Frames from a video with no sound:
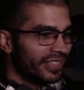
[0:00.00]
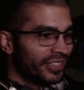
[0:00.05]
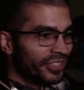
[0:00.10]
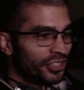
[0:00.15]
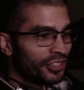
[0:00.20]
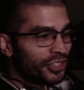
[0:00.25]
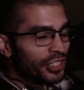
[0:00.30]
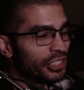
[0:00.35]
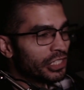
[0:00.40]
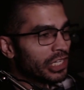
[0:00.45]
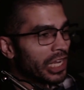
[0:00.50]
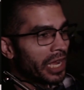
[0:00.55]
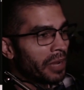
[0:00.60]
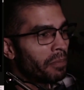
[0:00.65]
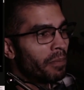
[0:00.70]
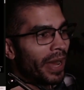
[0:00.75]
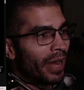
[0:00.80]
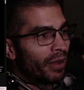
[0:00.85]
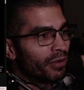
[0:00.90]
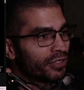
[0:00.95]
She's like
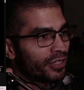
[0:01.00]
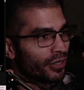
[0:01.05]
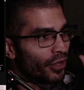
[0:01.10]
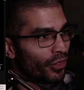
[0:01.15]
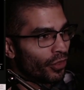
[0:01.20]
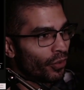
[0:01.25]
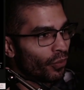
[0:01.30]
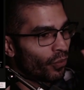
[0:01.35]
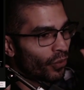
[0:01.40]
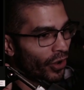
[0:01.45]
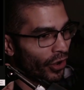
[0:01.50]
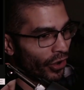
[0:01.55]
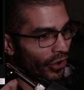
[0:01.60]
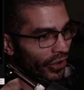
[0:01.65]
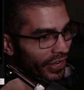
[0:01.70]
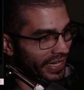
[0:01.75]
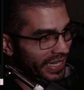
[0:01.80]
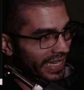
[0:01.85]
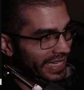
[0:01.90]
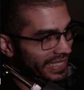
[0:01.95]
mounted on the wall,
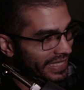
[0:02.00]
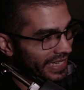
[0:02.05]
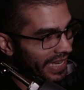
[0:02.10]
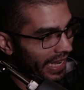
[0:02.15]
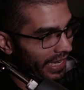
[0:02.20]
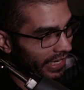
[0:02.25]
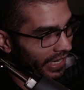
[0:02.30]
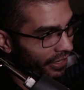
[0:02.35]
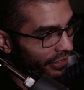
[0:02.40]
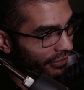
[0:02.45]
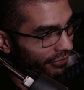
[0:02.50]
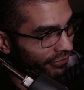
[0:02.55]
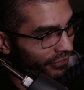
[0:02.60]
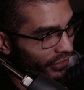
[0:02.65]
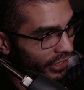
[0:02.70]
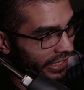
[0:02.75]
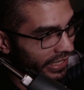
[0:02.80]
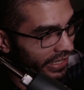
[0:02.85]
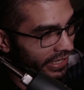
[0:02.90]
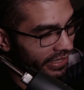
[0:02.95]
and he's got like a
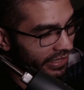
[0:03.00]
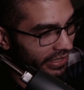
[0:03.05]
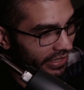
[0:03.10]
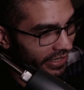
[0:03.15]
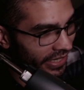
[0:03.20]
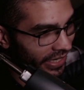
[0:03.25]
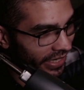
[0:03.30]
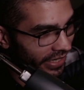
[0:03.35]
fucking she's like.